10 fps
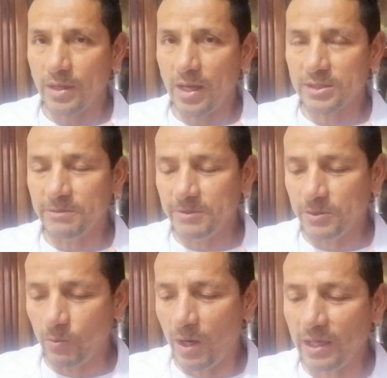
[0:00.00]
activity
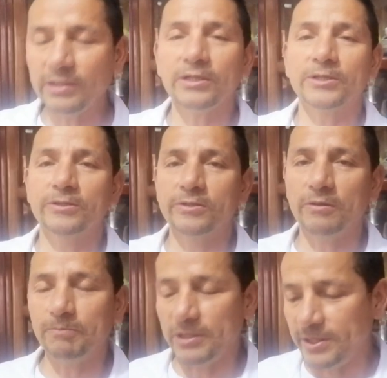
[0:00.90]
1,
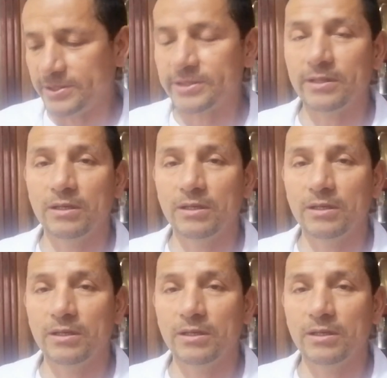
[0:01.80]
complete